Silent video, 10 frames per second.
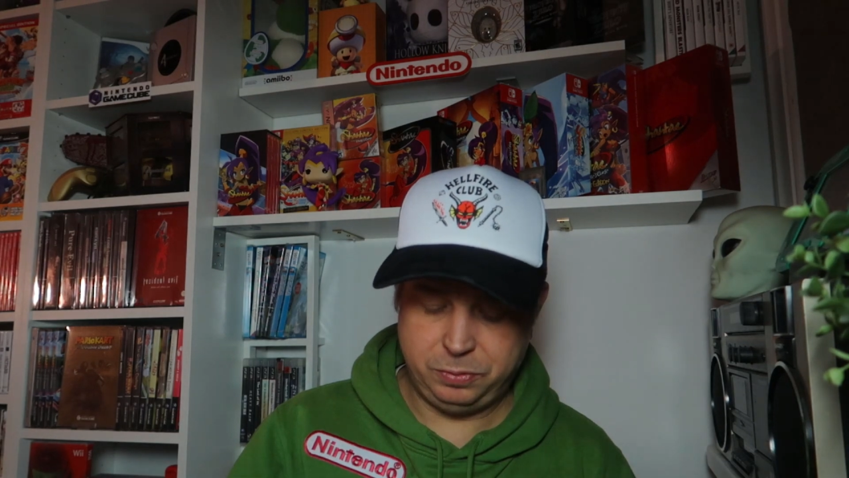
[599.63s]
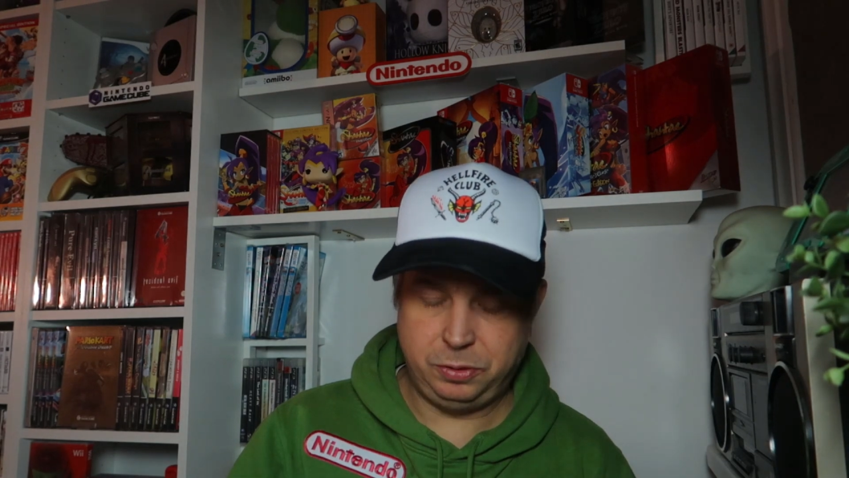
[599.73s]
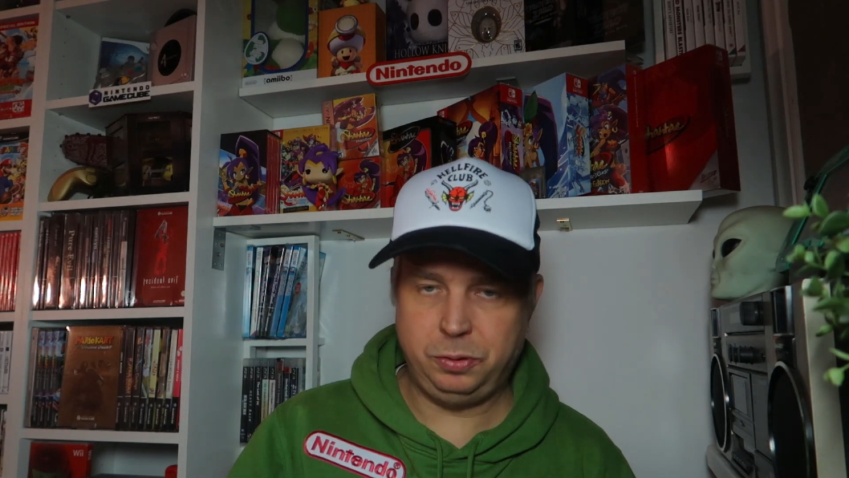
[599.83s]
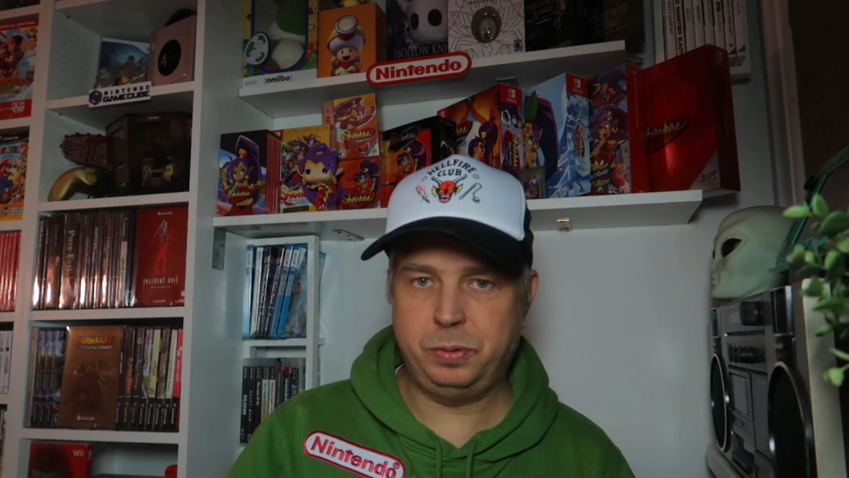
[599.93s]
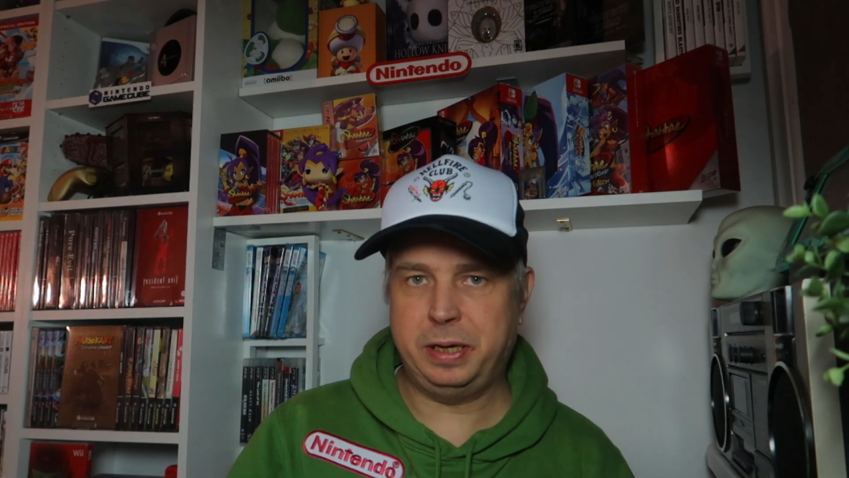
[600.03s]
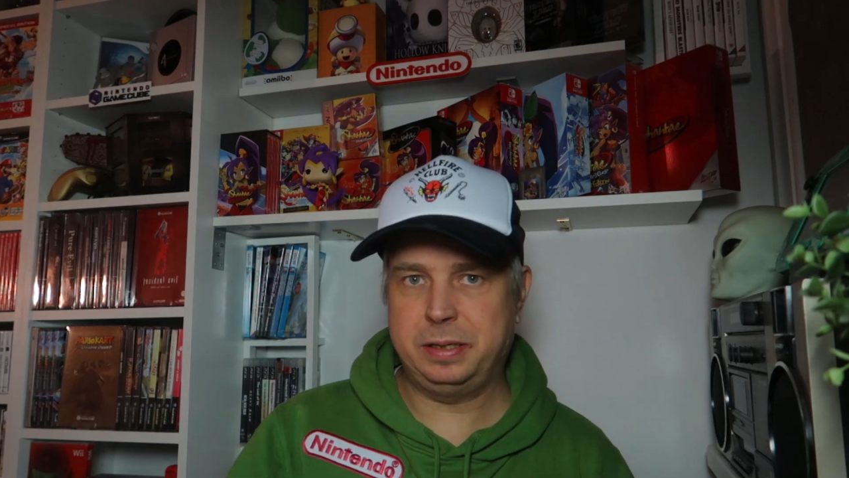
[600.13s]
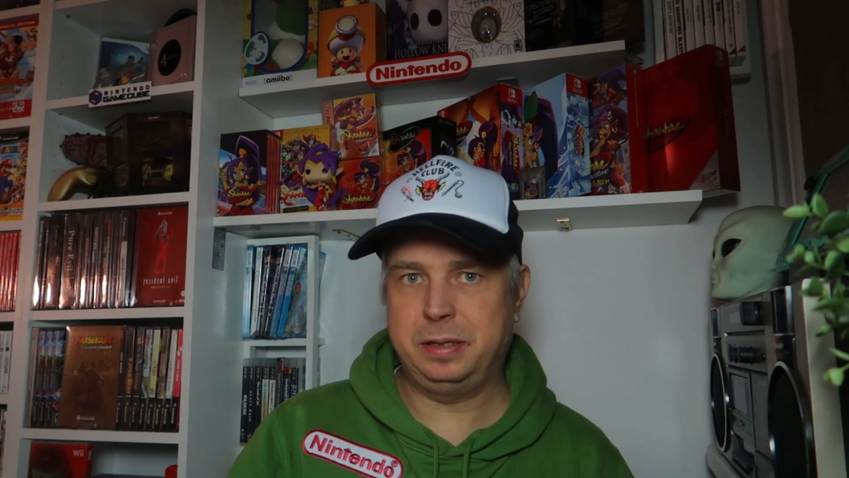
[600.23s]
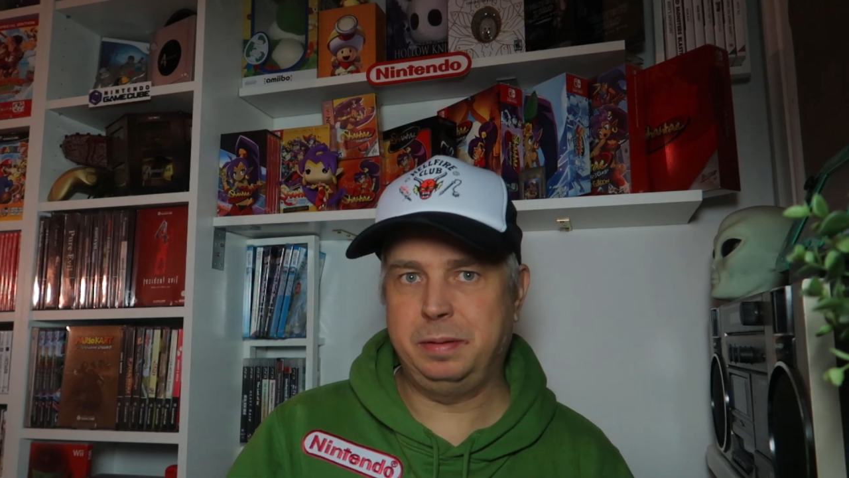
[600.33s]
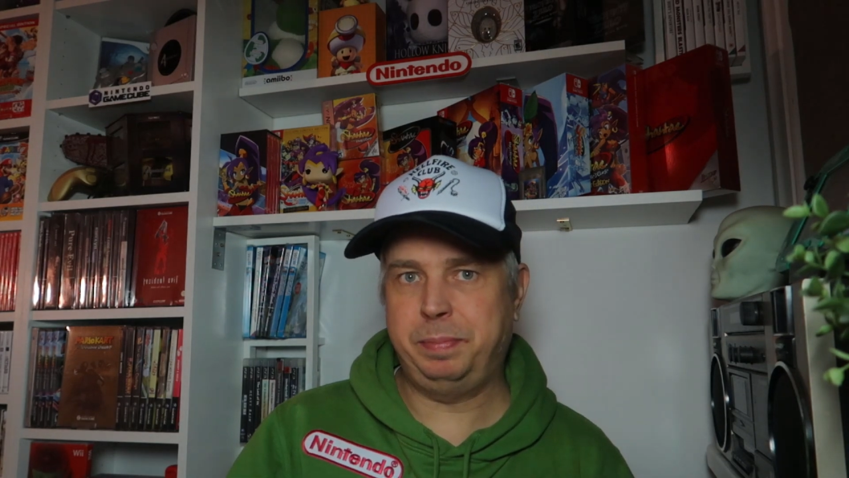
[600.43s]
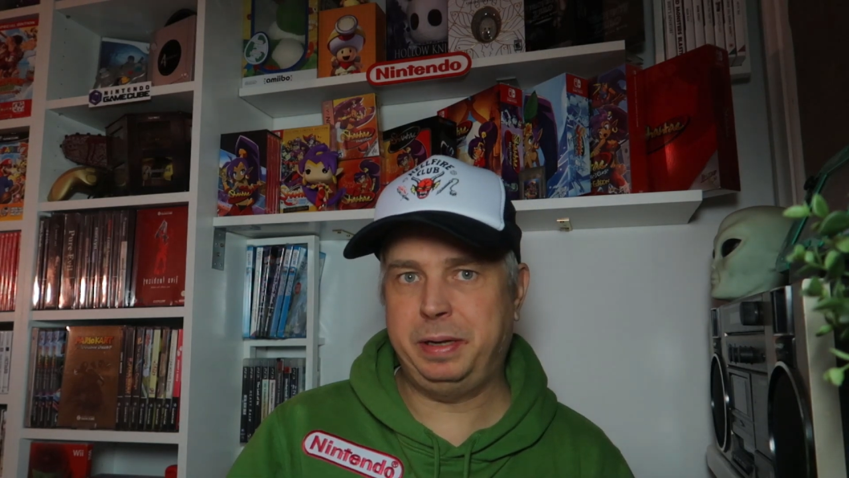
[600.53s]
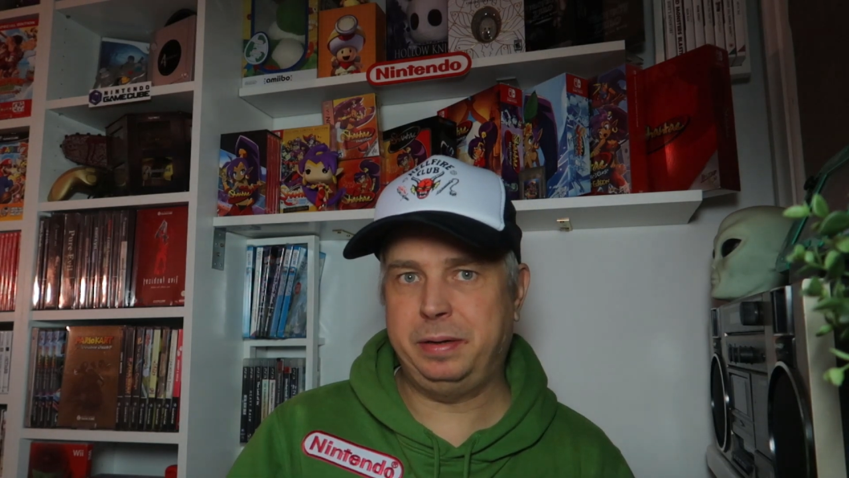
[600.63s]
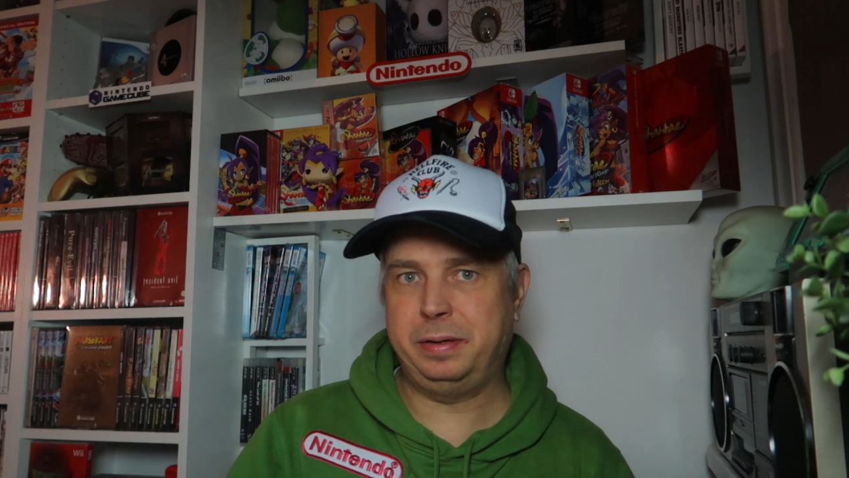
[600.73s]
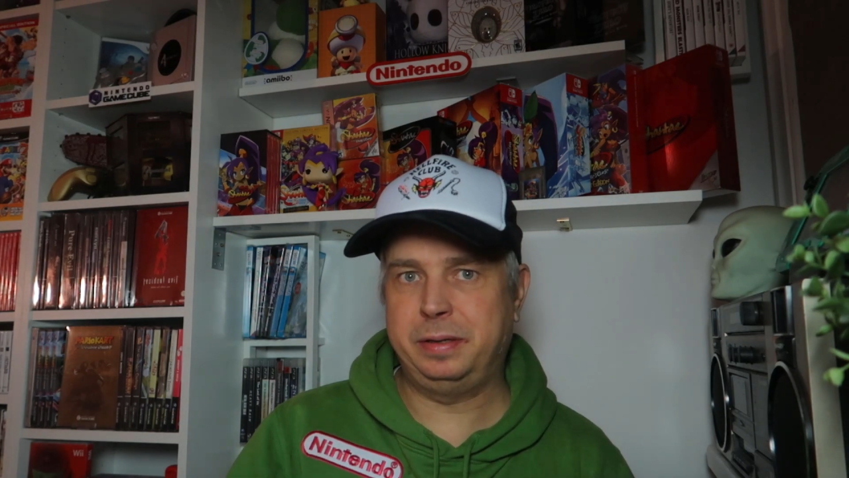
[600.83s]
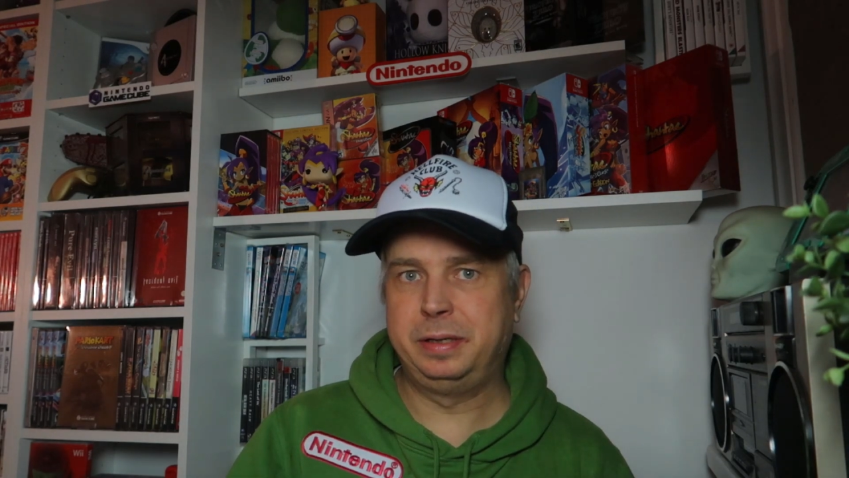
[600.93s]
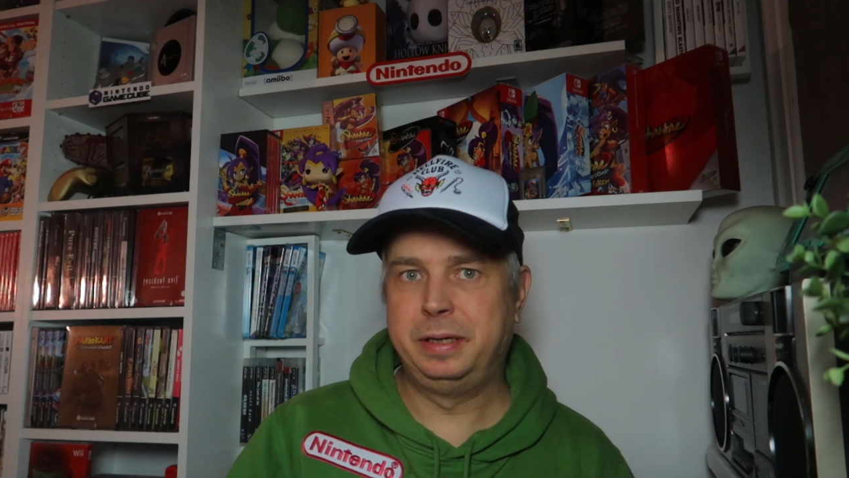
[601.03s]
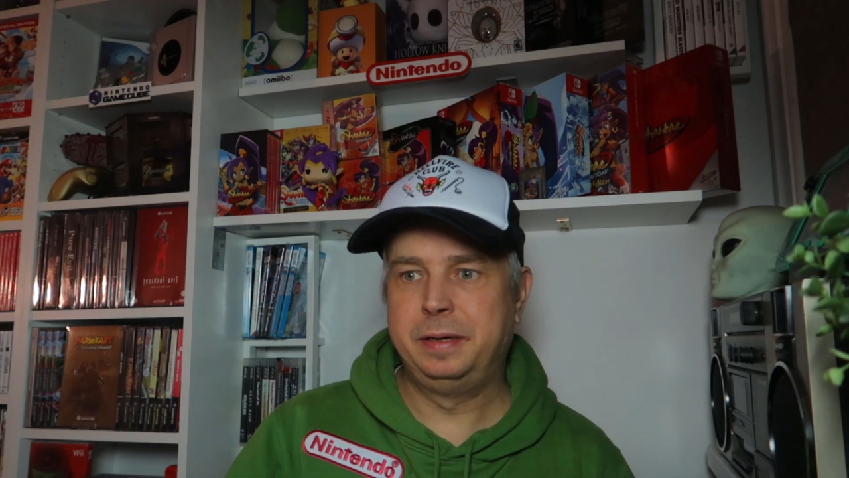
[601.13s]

2 has the better,